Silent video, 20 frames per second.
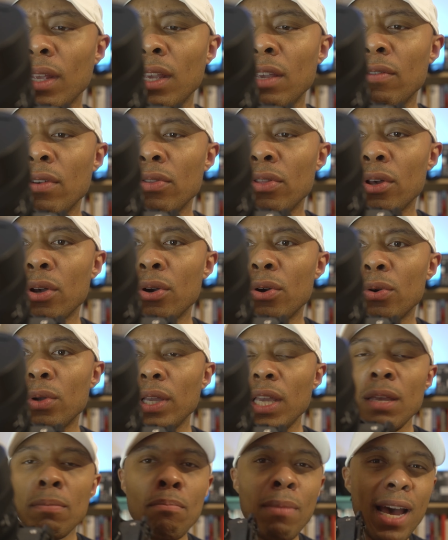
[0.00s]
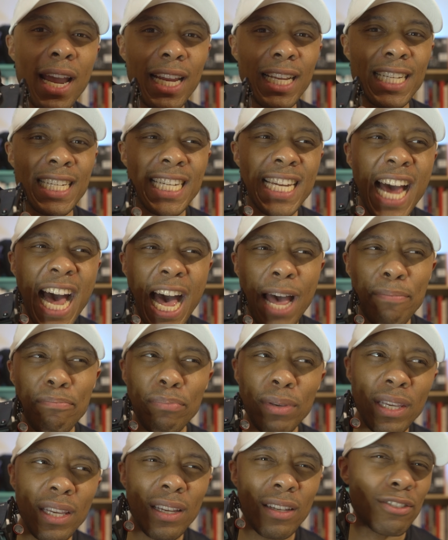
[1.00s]
even though it might not
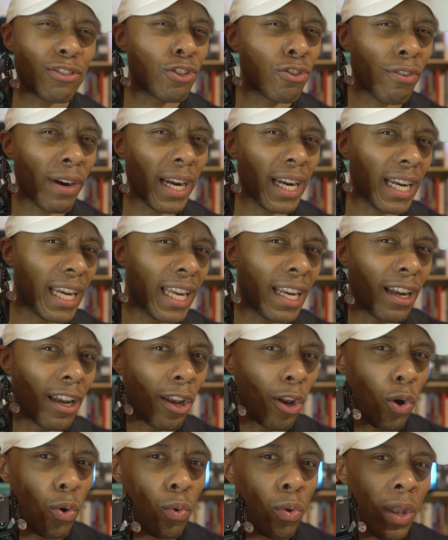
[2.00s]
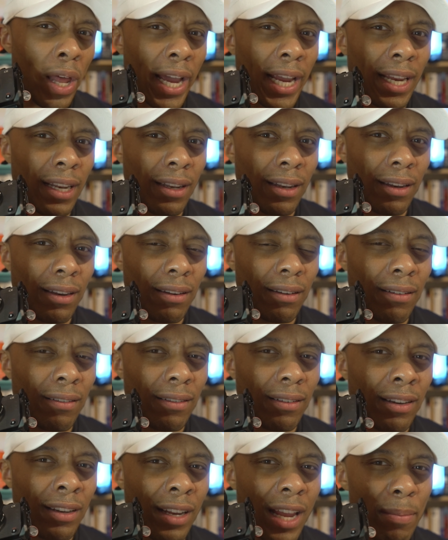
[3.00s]
be as great in low light
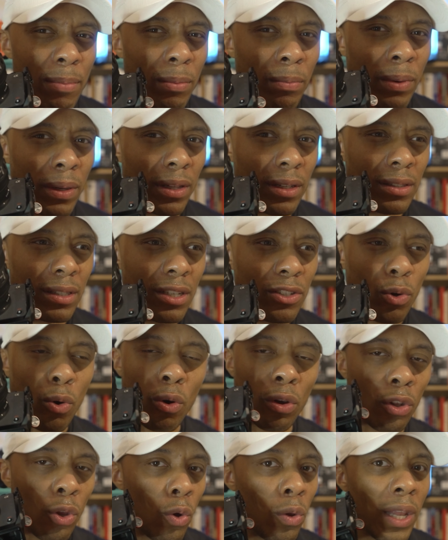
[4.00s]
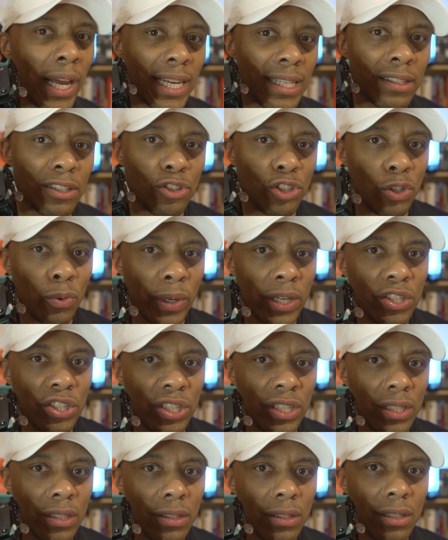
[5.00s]
capabilities or low light
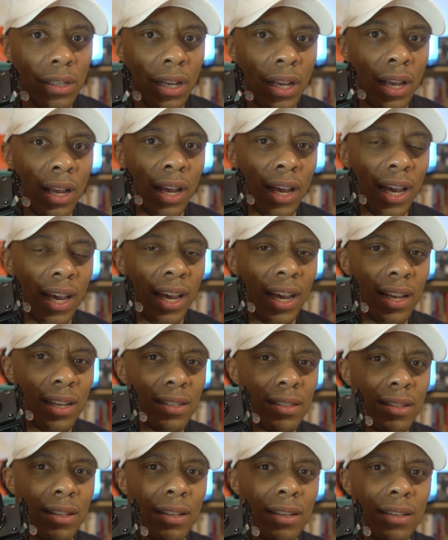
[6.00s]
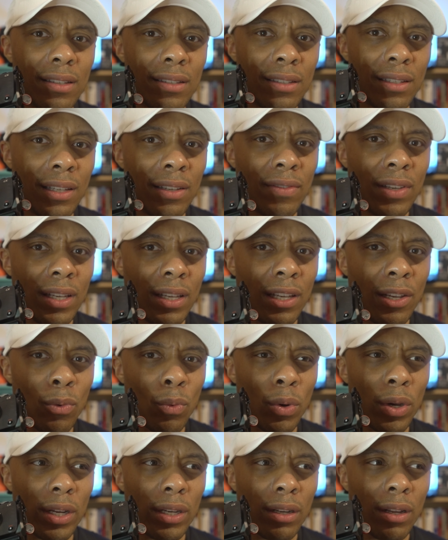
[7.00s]
situations as
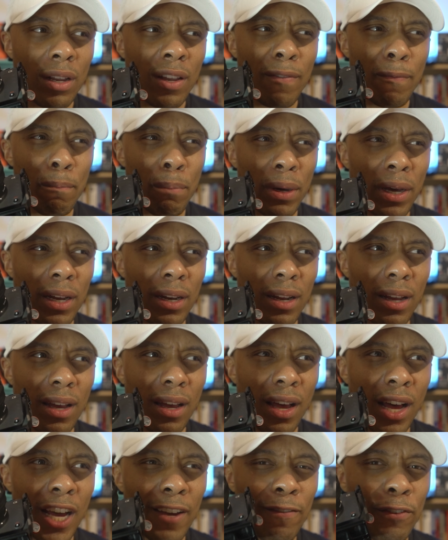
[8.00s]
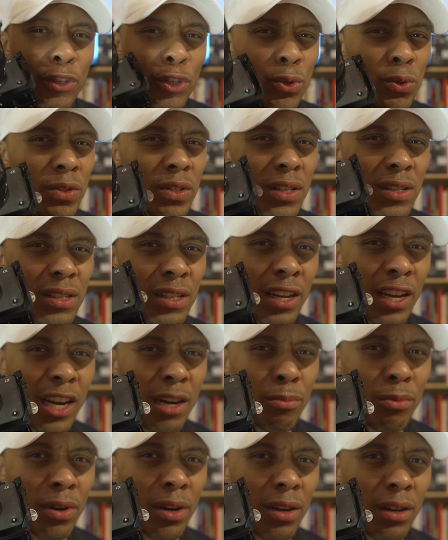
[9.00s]
ZV-E1, but I've used this
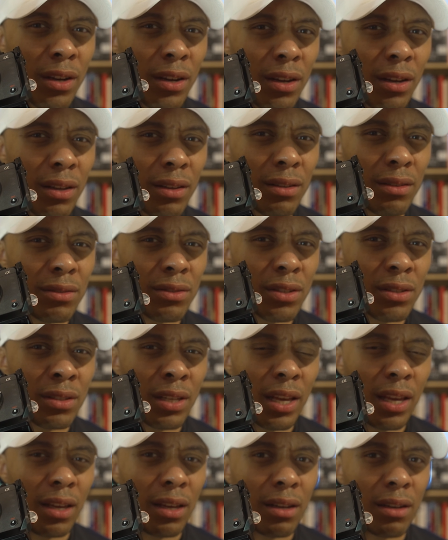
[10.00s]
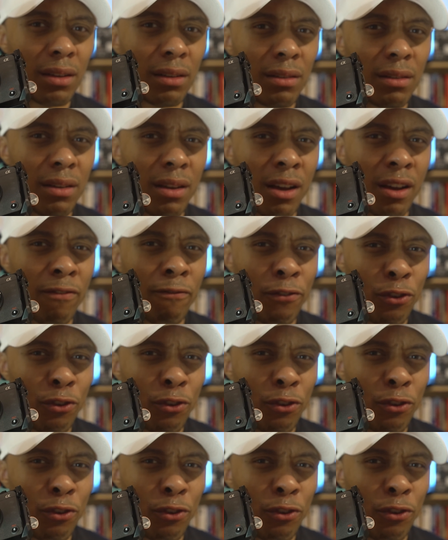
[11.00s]
camera to take a